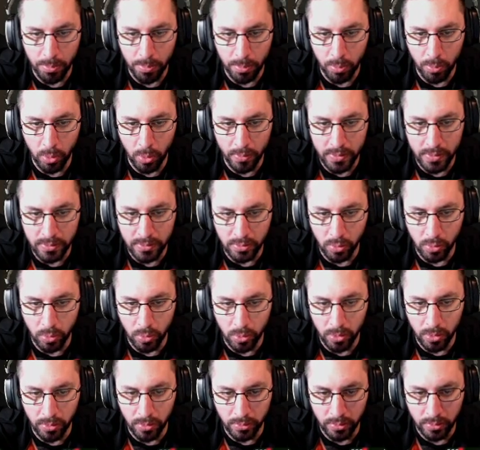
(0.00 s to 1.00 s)
more of these
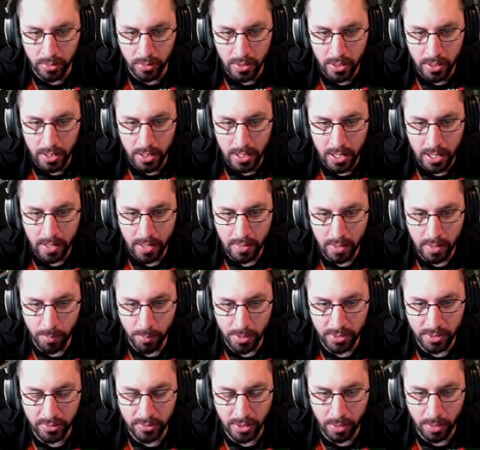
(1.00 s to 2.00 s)
doors, and then I'm gonna
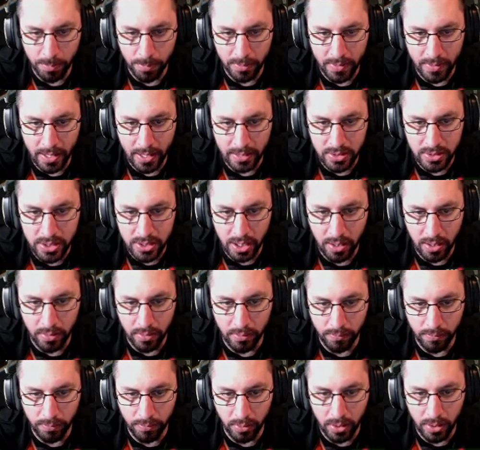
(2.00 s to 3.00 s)
sit up in that chair in the
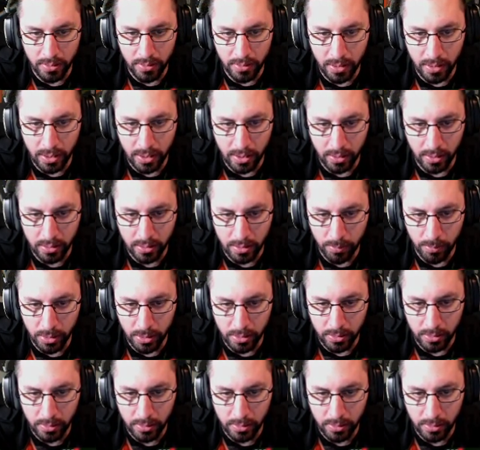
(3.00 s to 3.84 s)
front there. Come on,